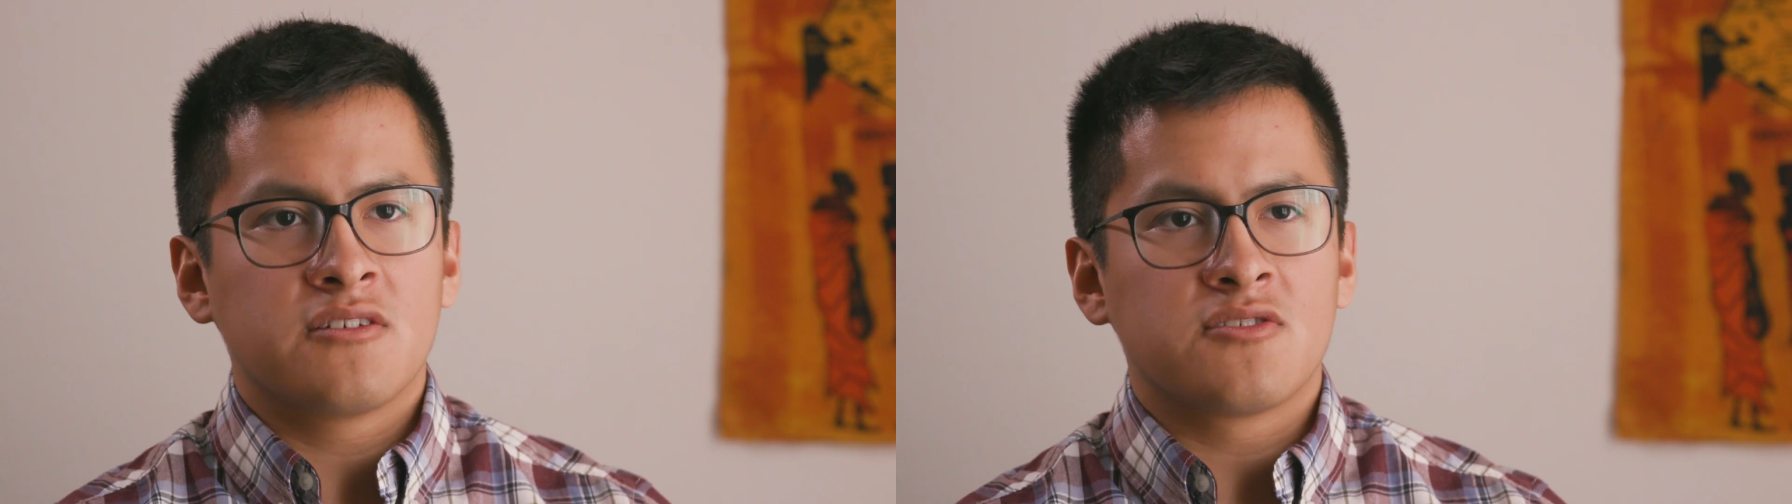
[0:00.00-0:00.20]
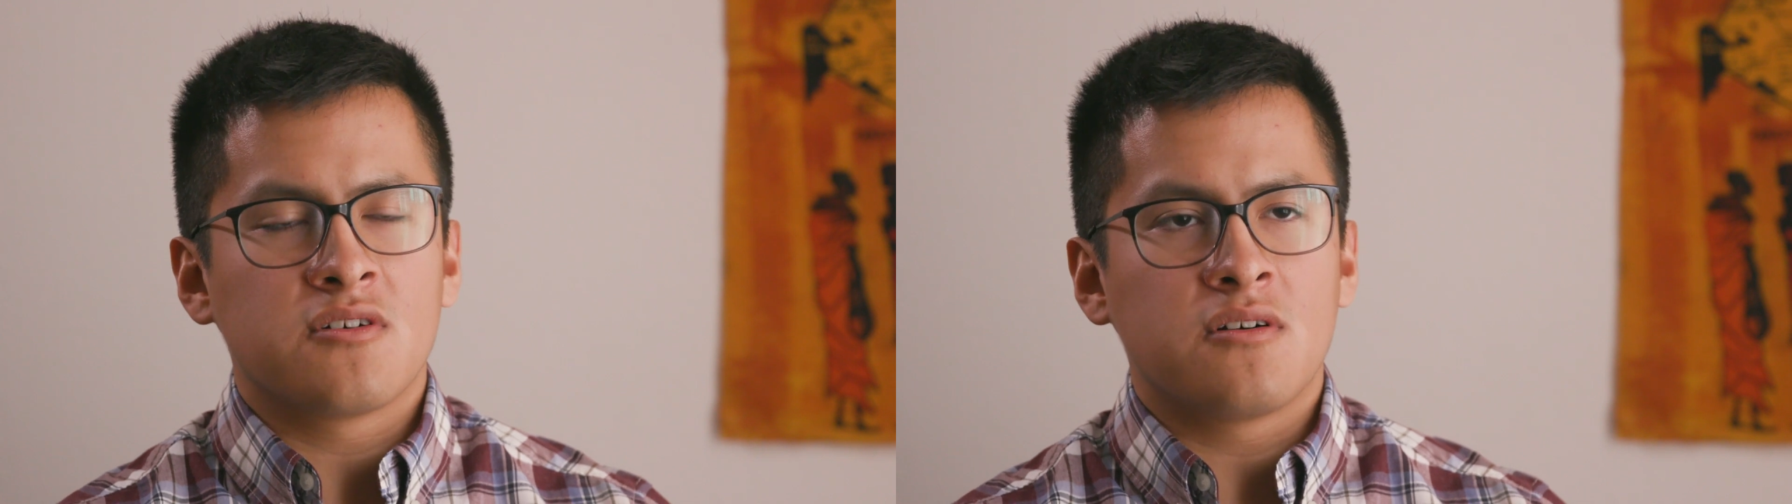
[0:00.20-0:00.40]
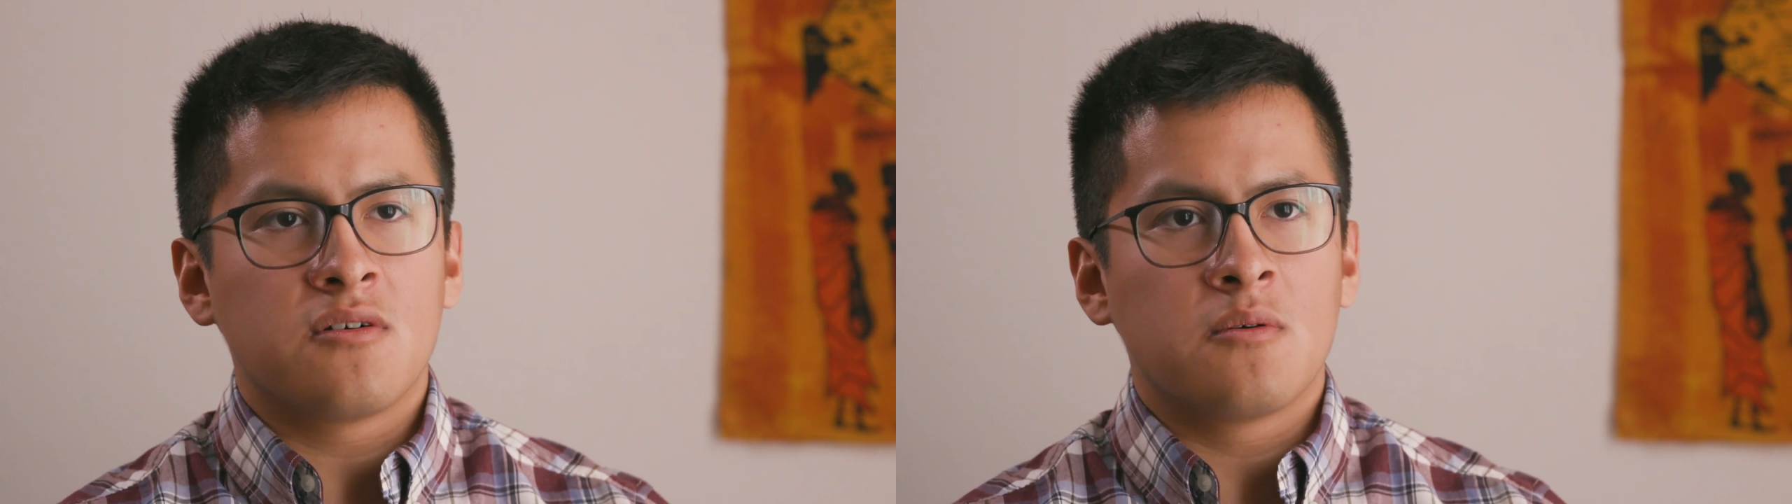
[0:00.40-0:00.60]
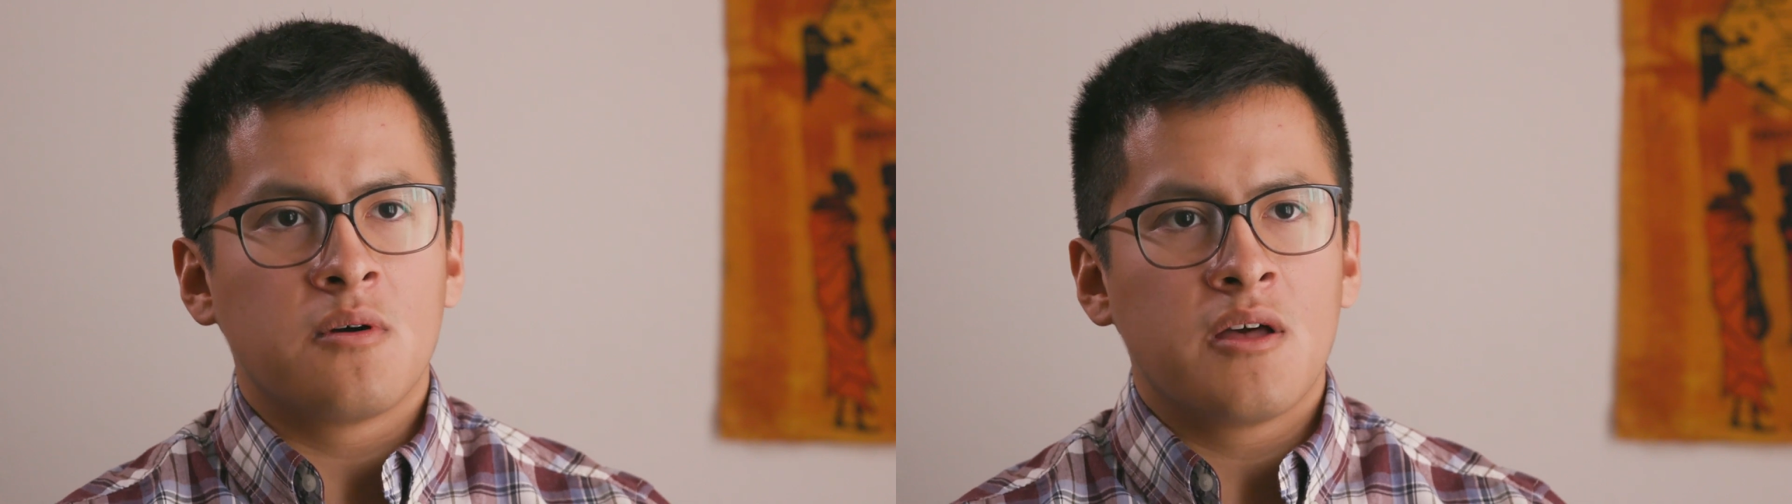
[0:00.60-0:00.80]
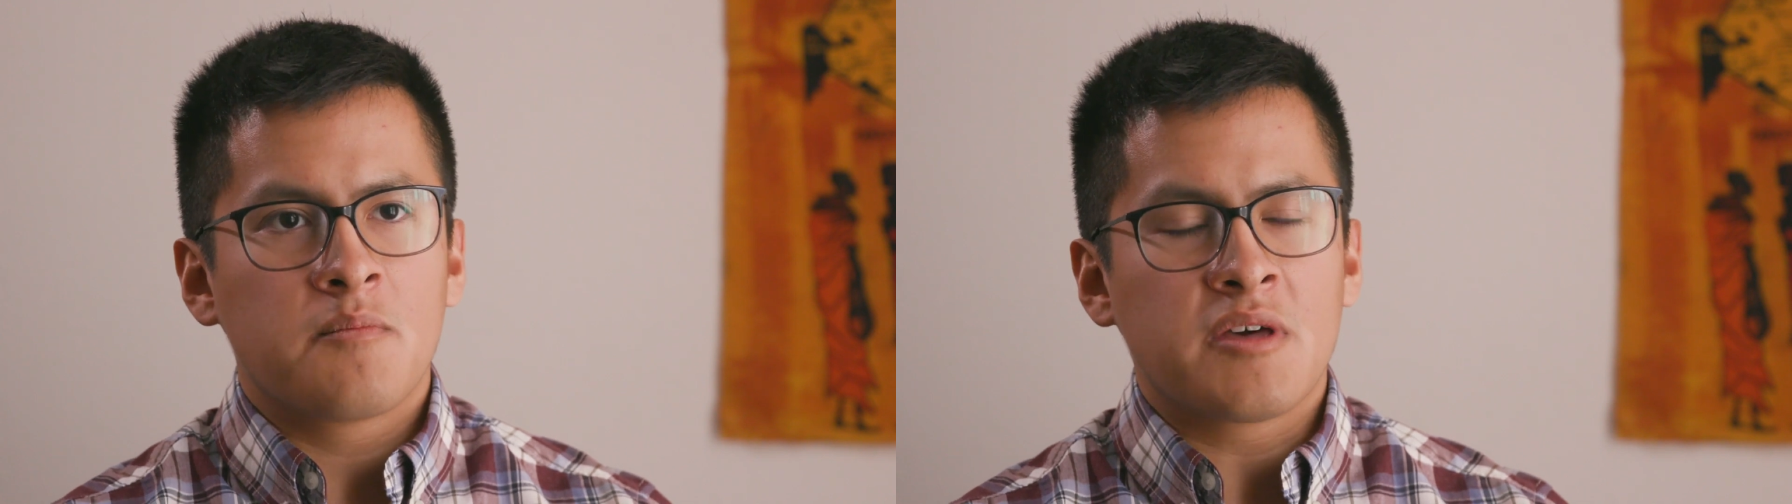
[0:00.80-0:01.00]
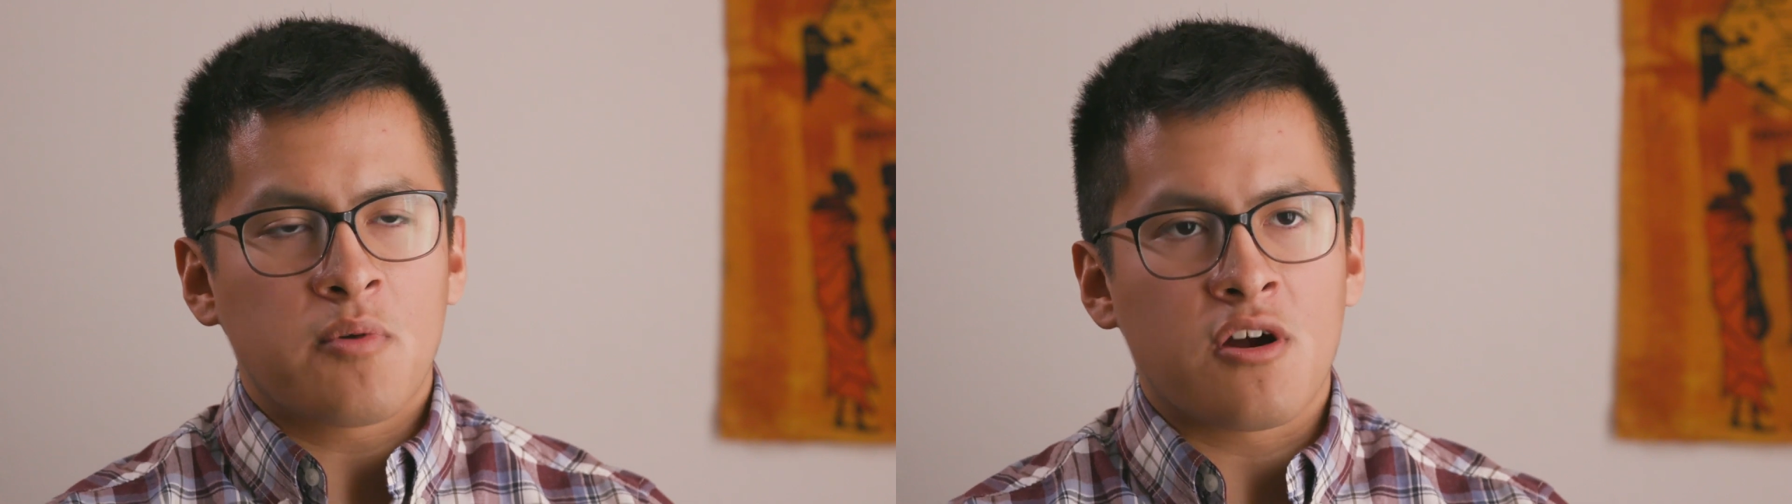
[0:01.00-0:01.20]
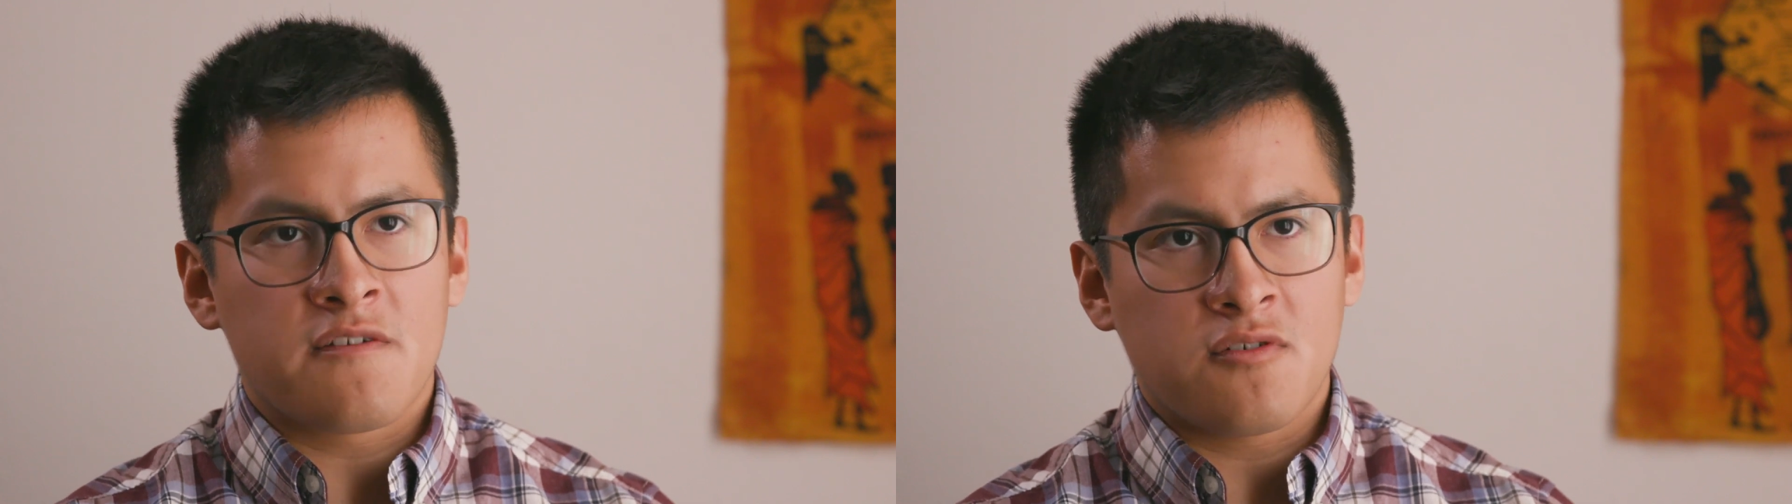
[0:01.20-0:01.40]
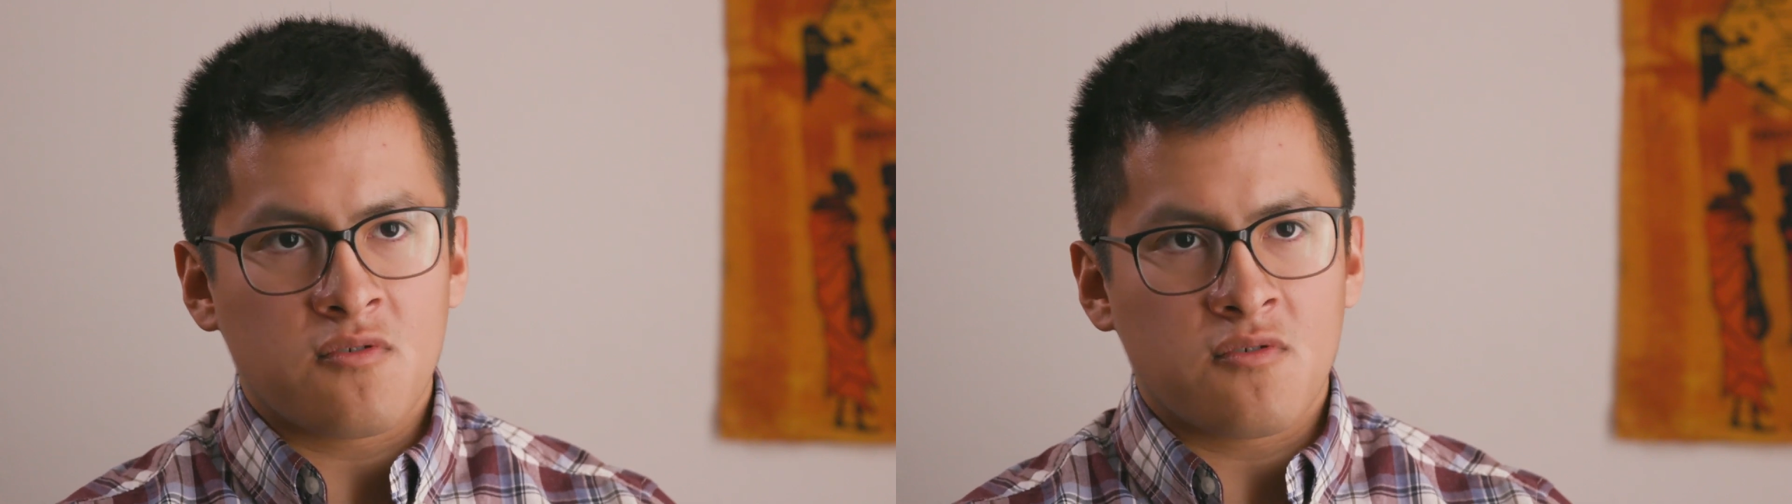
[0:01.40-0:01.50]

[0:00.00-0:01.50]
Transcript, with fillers: And so, being part of an